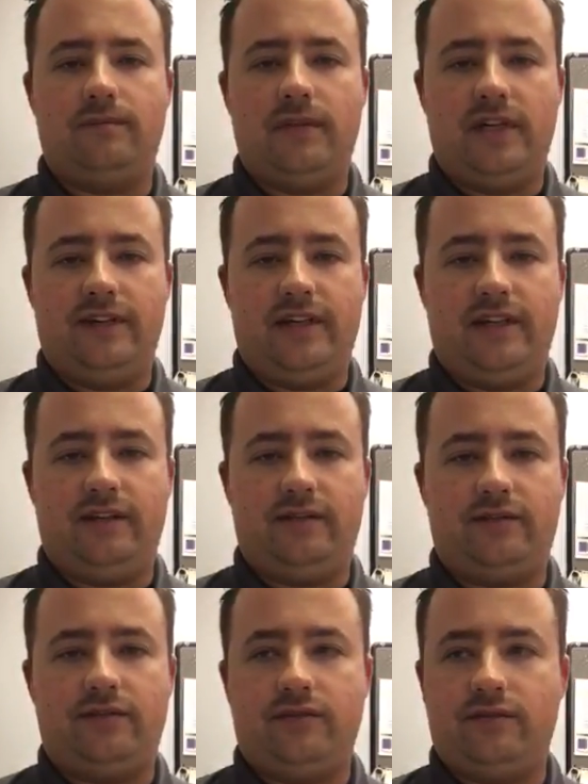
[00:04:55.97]
And
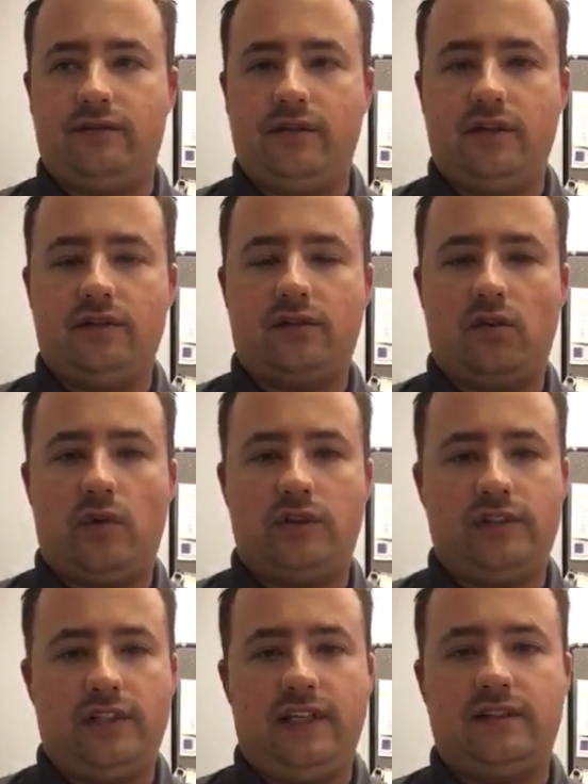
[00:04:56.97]
then So once
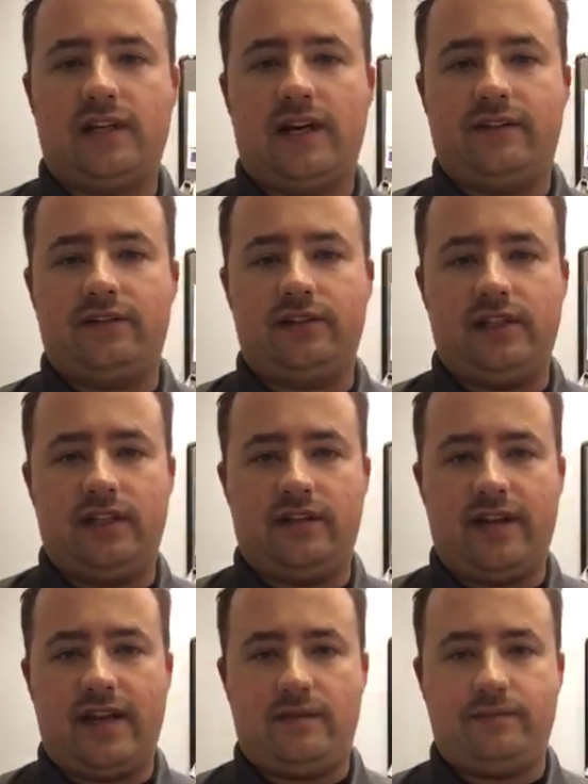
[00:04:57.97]
he gets on the scene of
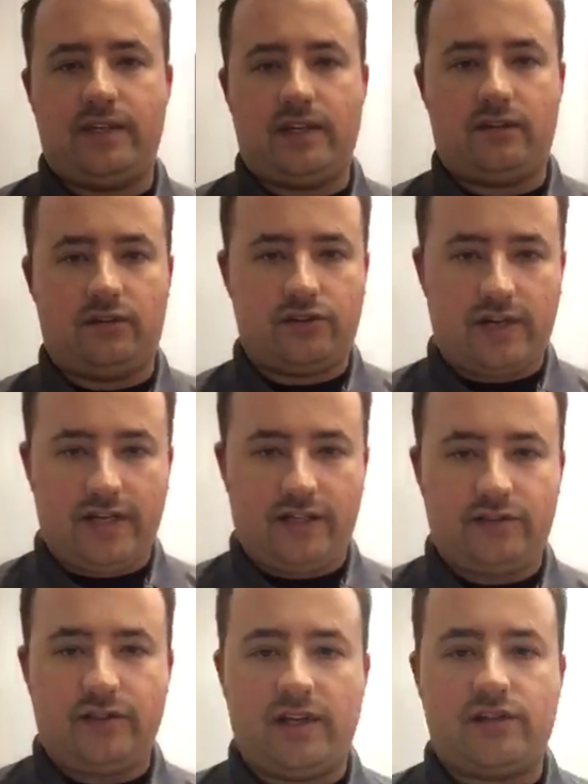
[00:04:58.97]
that particular training
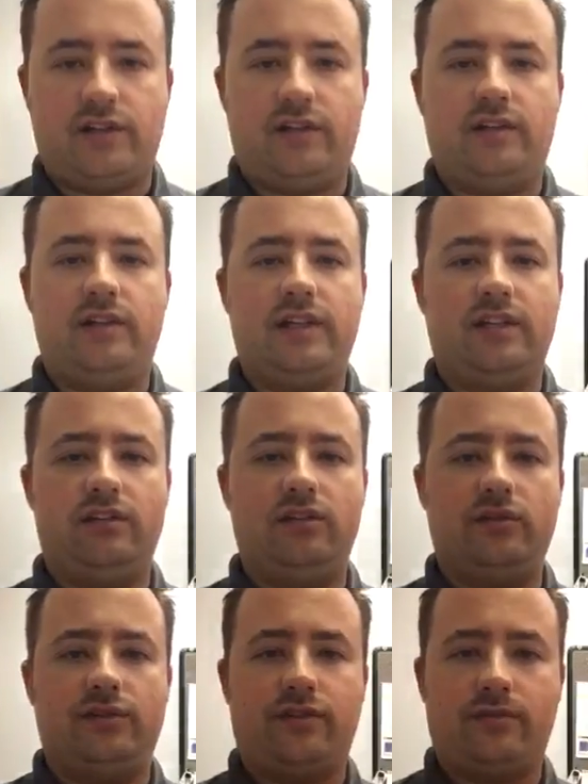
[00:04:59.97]
session, he can do
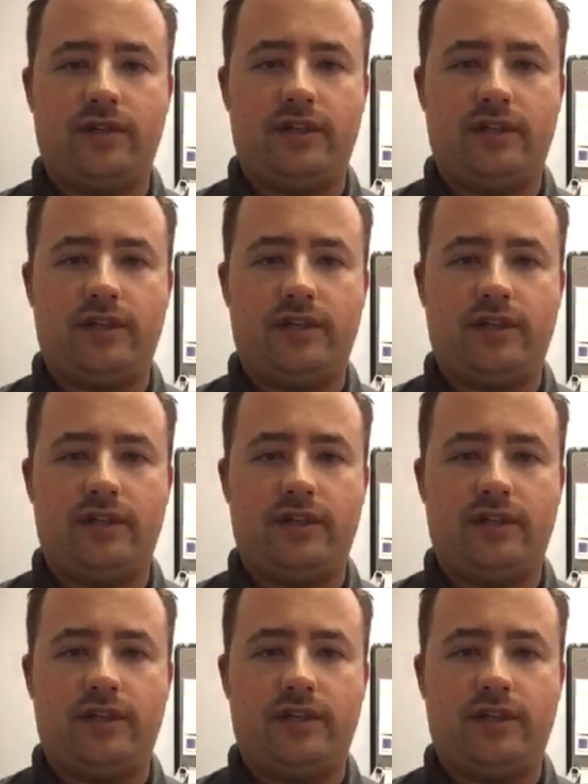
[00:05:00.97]
his